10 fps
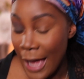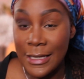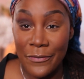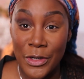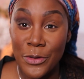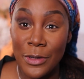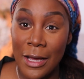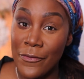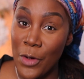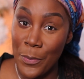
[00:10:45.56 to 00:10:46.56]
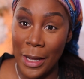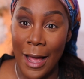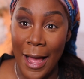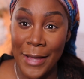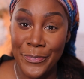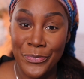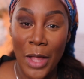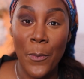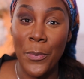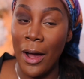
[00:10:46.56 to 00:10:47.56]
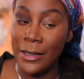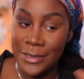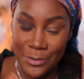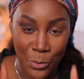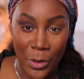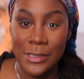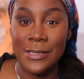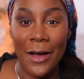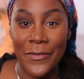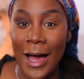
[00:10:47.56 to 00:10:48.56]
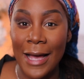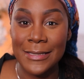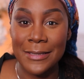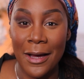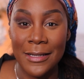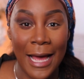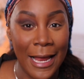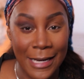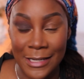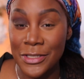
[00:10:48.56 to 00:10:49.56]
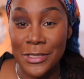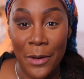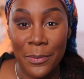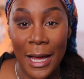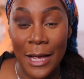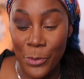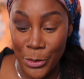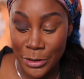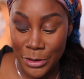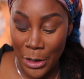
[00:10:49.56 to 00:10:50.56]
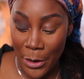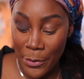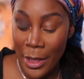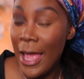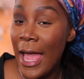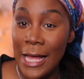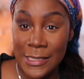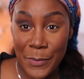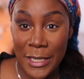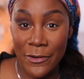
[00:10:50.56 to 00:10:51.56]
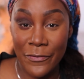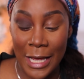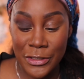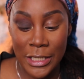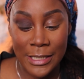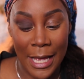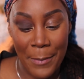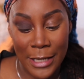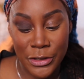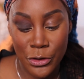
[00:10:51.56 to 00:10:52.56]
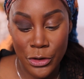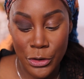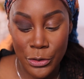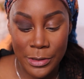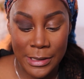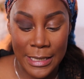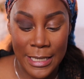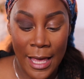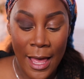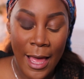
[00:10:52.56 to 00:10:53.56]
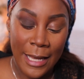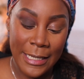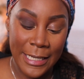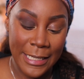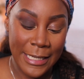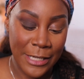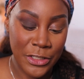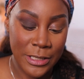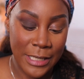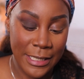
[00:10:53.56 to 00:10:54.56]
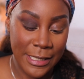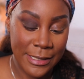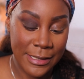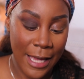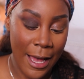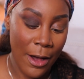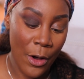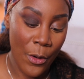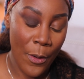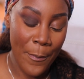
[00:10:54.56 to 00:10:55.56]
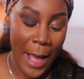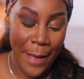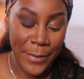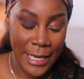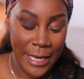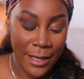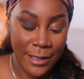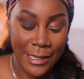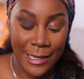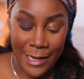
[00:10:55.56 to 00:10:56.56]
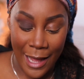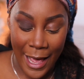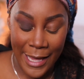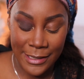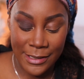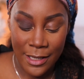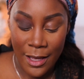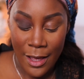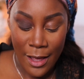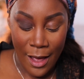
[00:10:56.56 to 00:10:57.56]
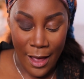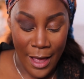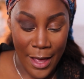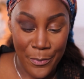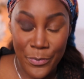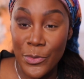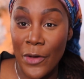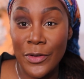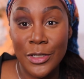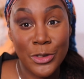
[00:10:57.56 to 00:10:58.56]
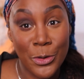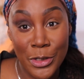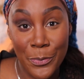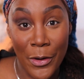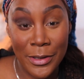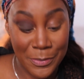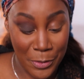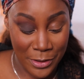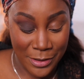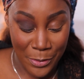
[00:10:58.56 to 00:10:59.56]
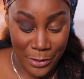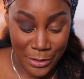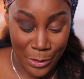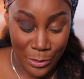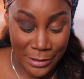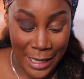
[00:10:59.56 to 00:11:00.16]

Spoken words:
I definitely look like I've got a black eye, but once the other eye is done and lashes are applied, we're good to go. And speaking of lashes, I'm actually going to use the Lily Lashes in the Style Mammy Light. Not even going to show you the box because the box looks